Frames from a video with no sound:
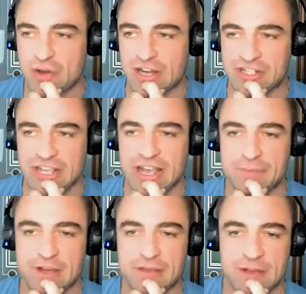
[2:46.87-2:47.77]
I actually
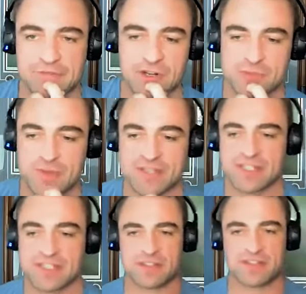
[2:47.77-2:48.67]
had my first
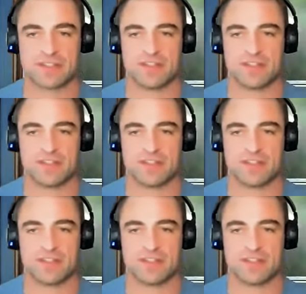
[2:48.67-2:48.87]
business,